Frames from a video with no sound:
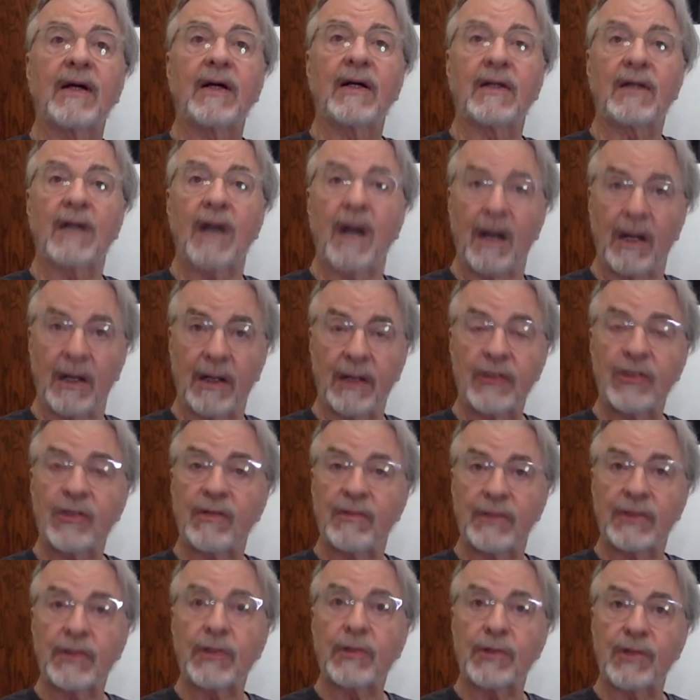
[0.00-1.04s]
college of
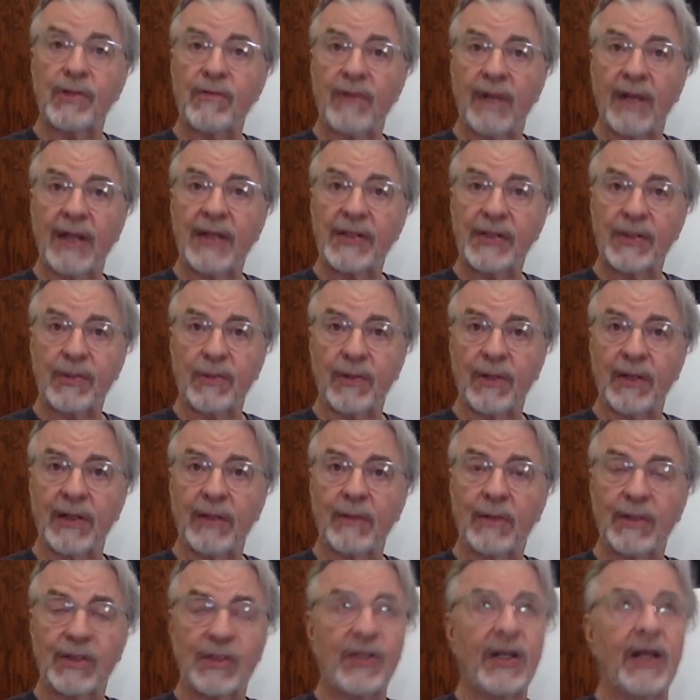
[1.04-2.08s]
the Church of the Nazarene,
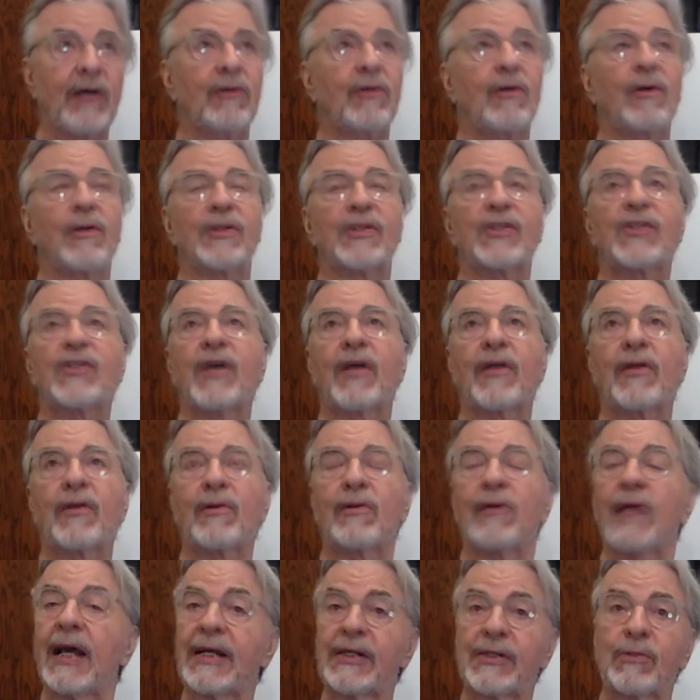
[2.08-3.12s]
what's now called Southern
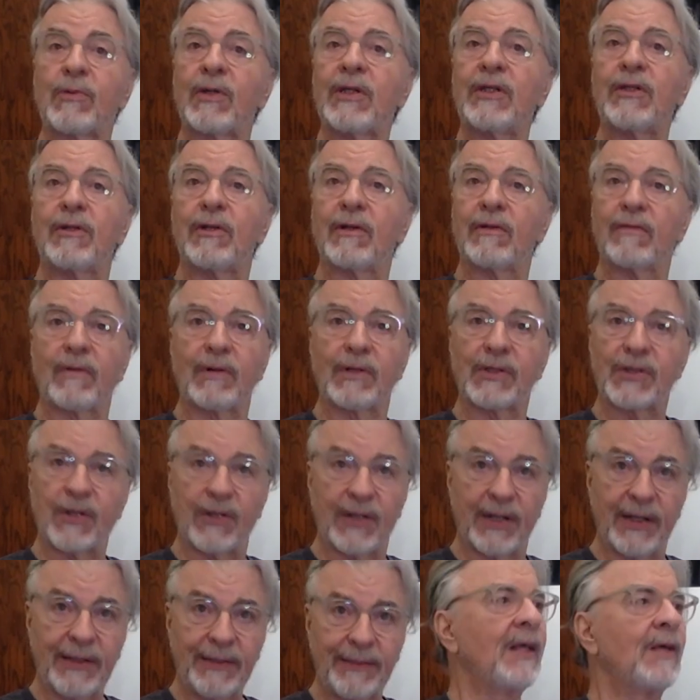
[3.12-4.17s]
Nazarene
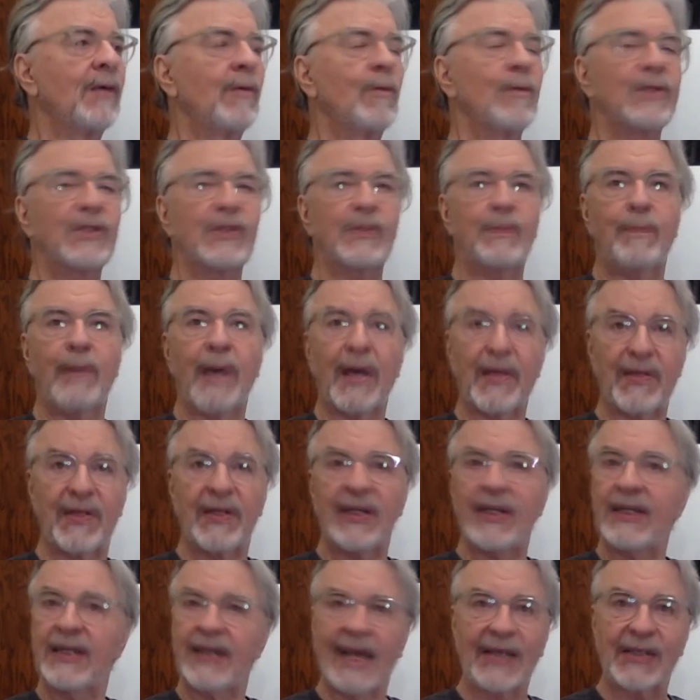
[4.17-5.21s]
University, was
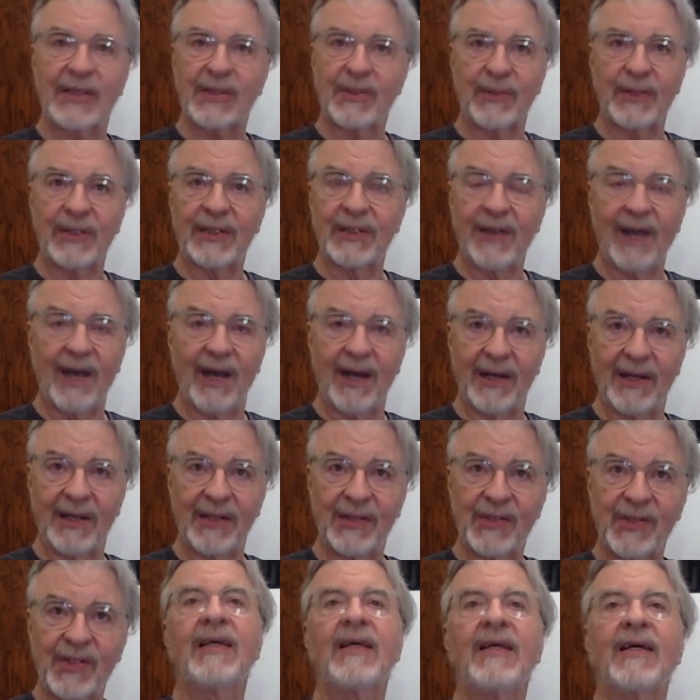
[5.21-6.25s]
Bethany Nazarene
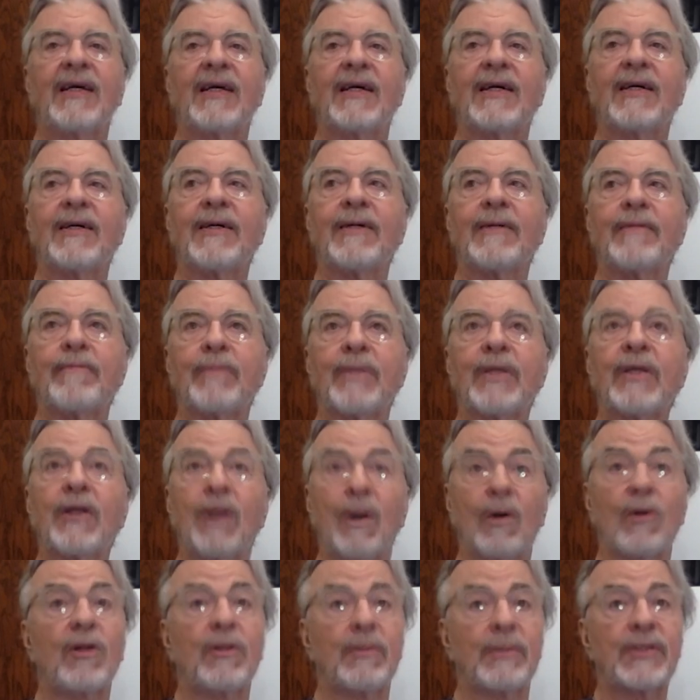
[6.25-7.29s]
College in
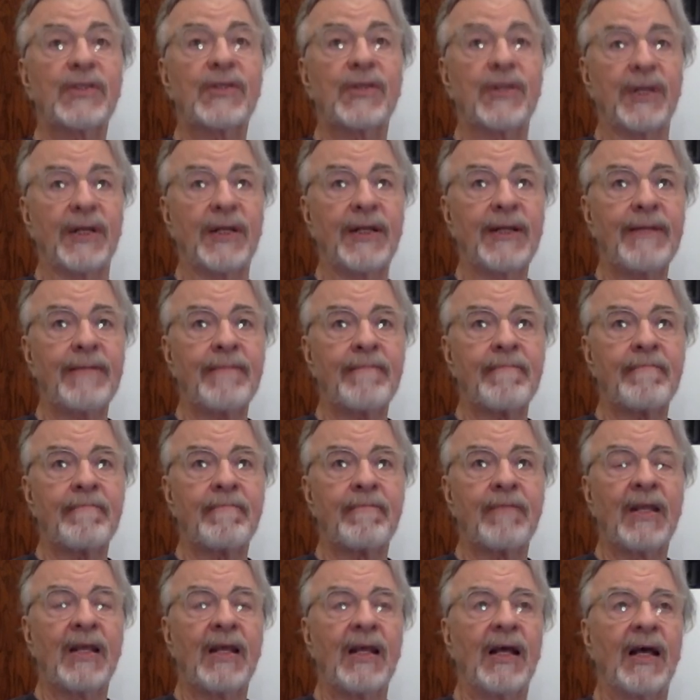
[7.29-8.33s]
Oklahoma City. Mm-hmm.
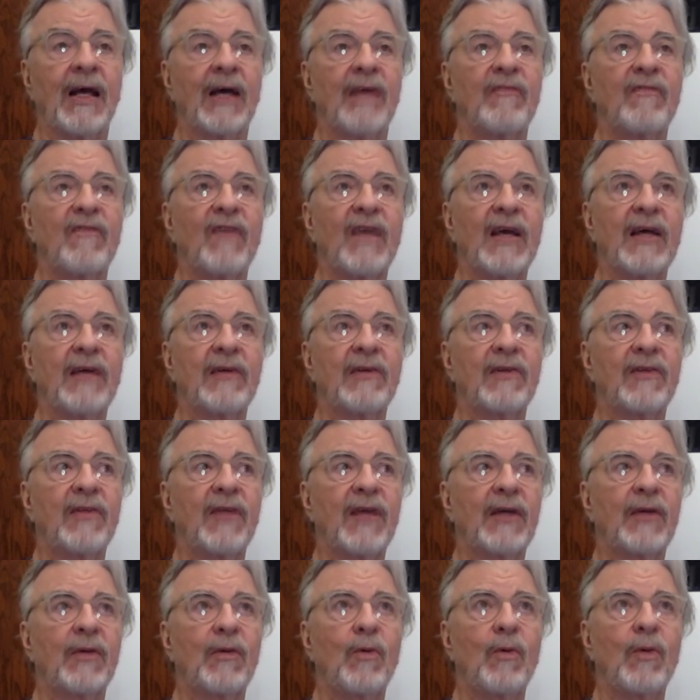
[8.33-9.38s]
I found
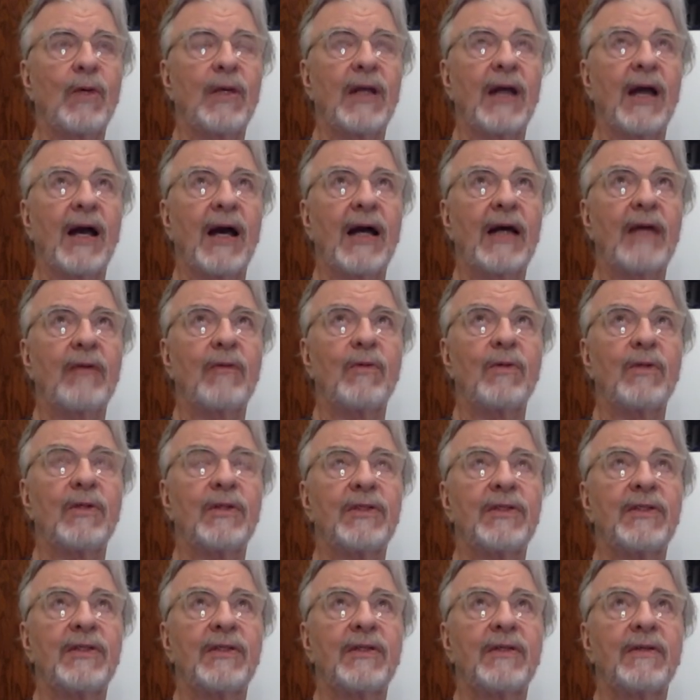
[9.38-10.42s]
that when I
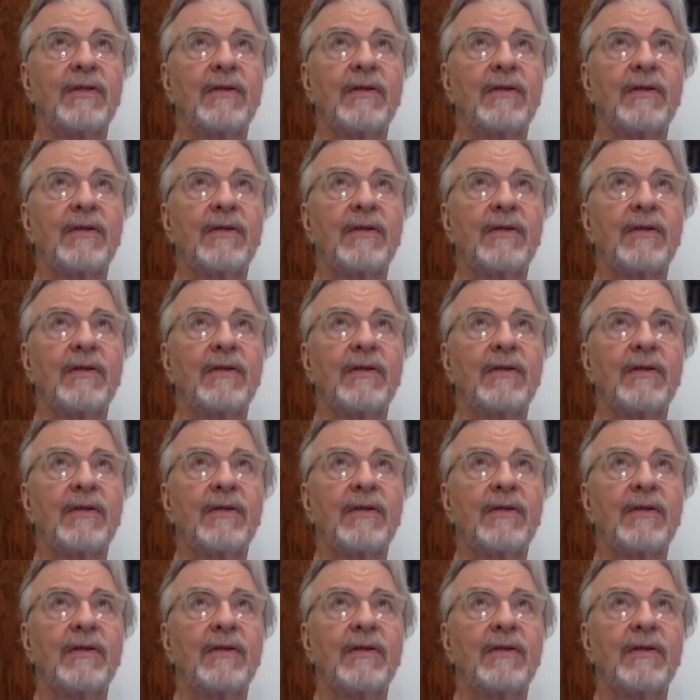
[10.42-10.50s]
would